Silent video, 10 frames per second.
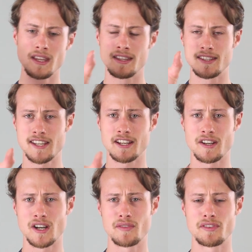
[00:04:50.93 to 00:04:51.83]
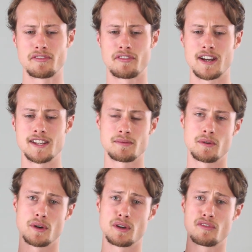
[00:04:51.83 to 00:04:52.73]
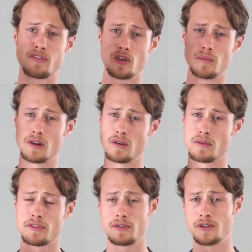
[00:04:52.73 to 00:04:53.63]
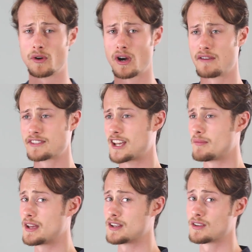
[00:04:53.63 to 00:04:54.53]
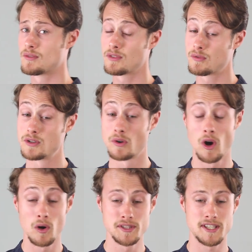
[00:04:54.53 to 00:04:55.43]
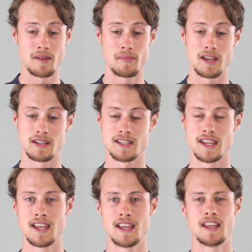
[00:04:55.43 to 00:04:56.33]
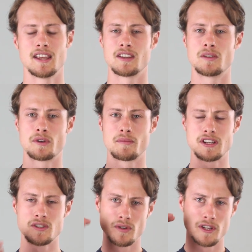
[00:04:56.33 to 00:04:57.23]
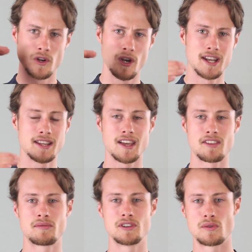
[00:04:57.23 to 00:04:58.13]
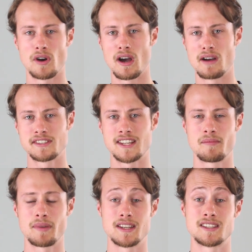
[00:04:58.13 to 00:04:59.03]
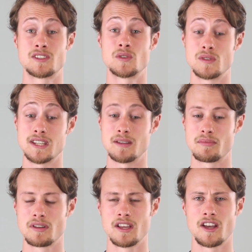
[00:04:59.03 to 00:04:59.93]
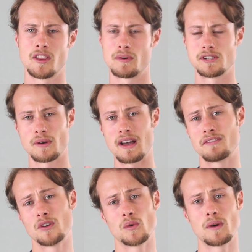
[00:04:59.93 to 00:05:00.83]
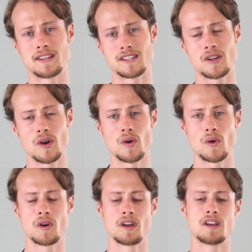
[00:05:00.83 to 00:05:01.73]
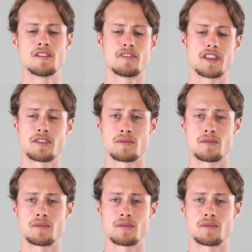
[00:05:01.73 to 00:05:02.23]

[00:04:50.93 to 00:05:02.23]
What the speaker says: in the second half of the phrase where we're going 4-blow, 3-draw half step bend, 3-draw whole step bend, you wanna make sure that you're not hitting that 3-draw half step bend too deep. Otherwise, you'll have nowhere to go for that